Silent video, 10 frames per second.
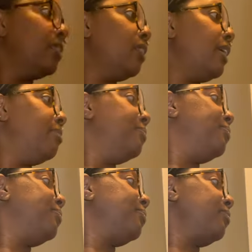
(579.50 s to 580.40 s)
So yeah.
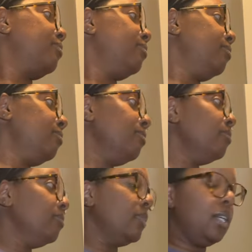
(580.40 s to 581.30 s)

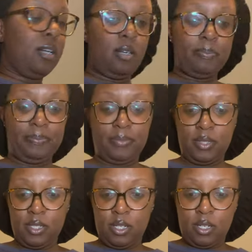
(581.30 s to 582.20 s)

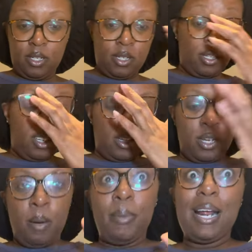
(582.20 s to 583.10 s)

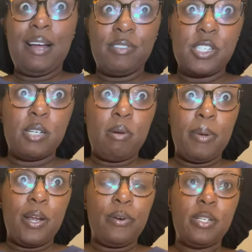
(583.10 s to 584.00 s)
But I have to change my
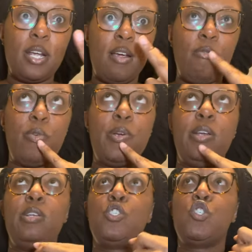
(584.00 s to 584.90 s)
batteries
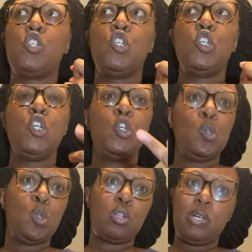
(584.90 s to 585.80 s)
every
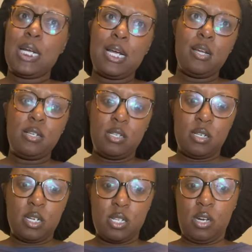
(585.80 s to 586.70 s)
2 to 3 days,
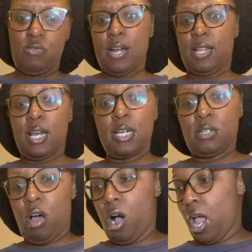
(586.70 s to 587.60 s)
because they do not
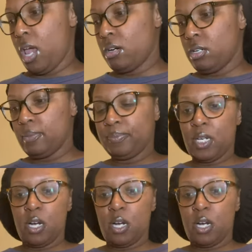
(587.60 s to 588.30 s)
last long at all.